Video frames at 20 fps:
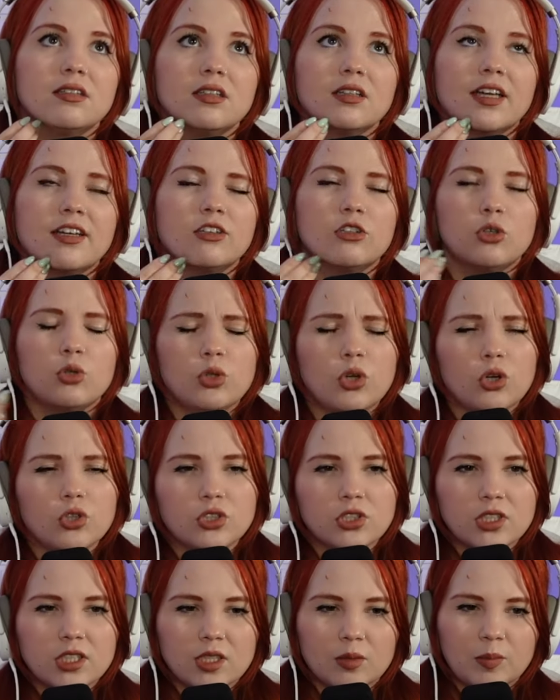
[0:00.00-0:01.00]
like
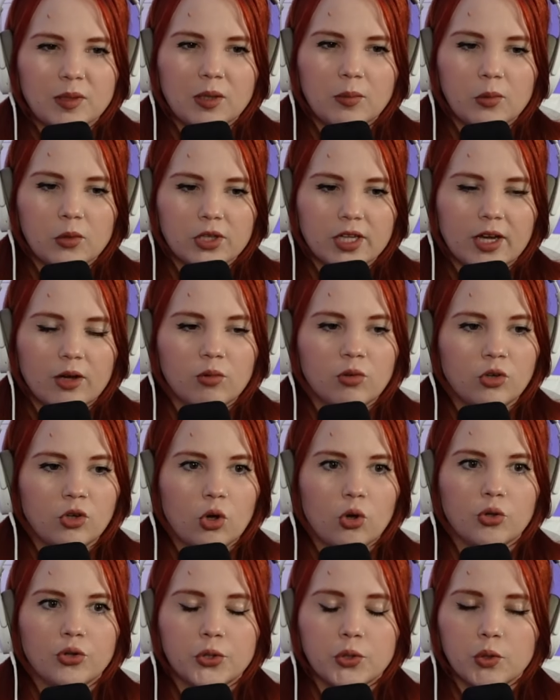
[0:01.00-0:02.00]
kudos to the people that will
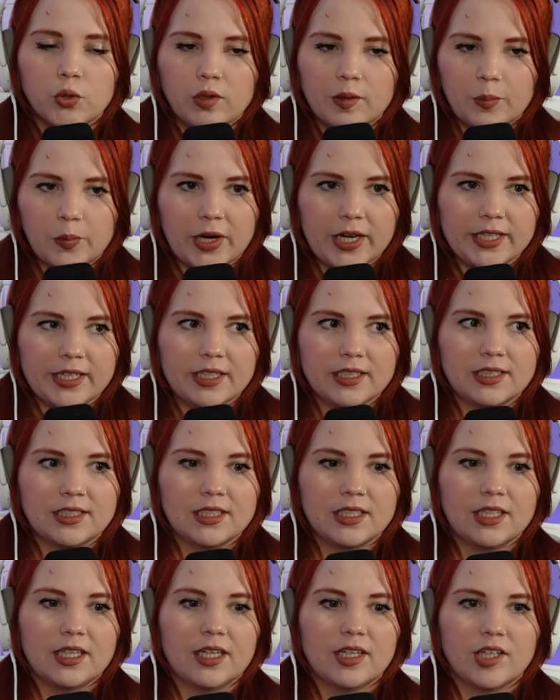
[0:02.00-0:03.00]
go through a
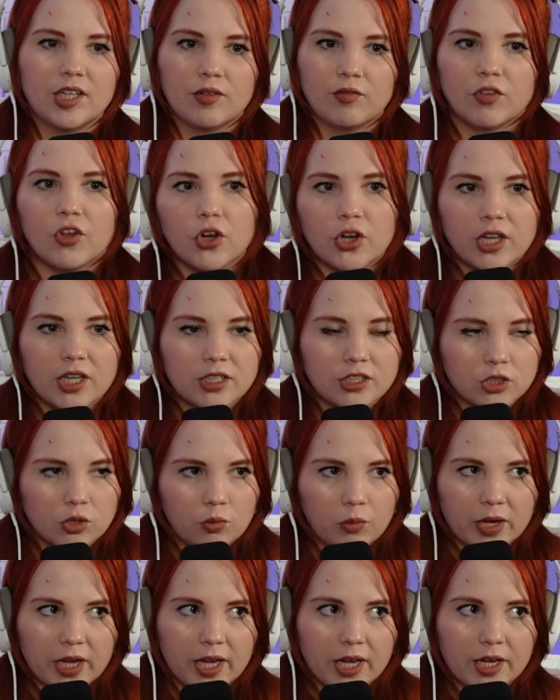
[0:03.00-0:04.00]
pregnancy and give their kids
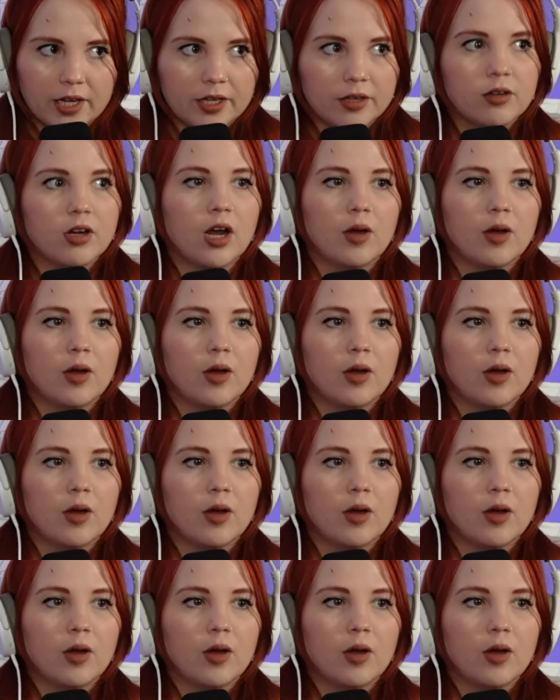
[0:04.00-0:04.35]
away